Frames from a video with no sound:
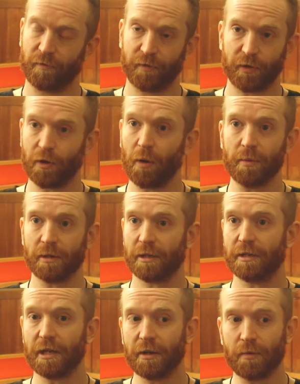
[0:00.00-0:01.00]
phenomenal
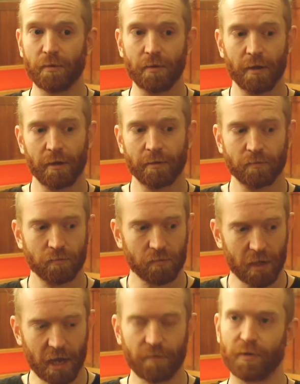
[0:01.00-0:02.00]
and knew
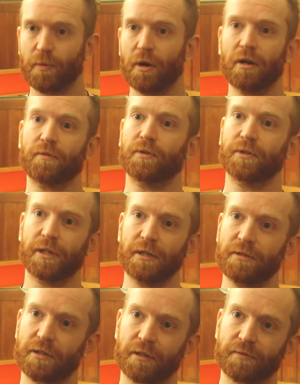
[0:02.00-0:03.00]
every word of all the new
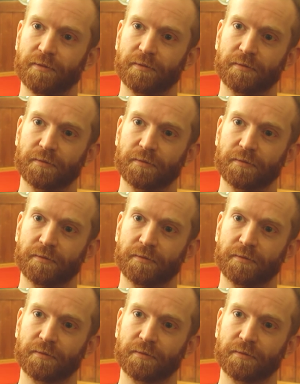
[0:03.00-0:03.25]
stuff.